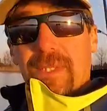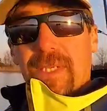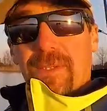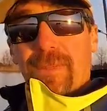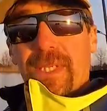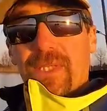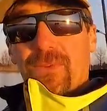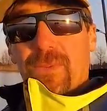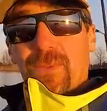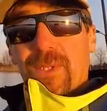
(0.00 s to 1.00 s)
And the pink
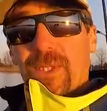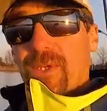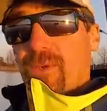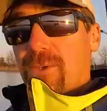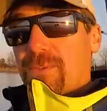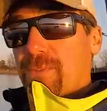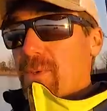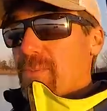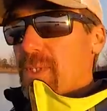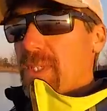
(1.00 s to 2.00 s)
swimming mullet gulp
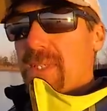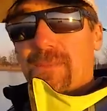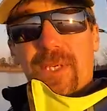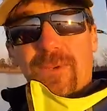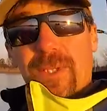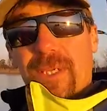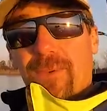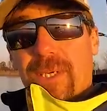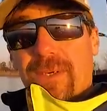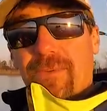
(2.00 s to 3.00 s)
pretty much seemed to be what they
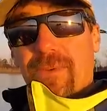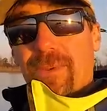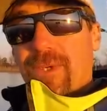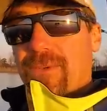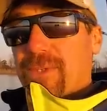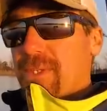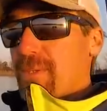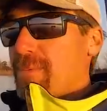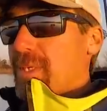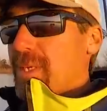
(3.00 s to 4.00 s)
went after the most. So
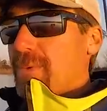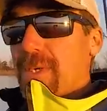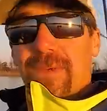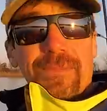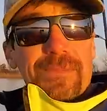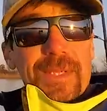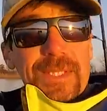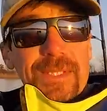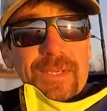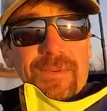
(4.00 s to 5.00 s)
anyway,
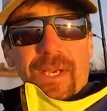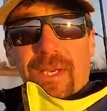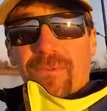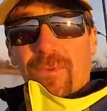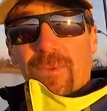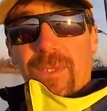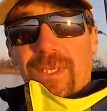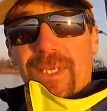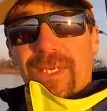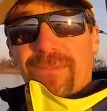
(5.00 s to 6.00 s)
that's enough yakking for one day.